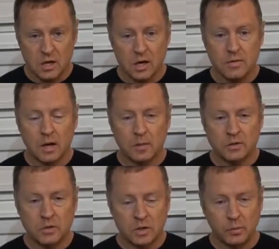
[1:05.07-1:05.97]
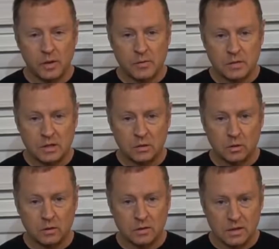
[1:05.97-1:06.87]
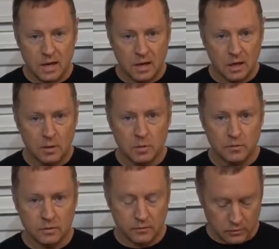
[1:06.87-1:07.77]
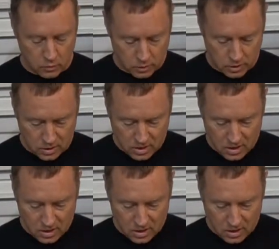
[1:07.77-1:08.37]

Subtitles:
and then I'm also going to play with it throughout the day and move it forward.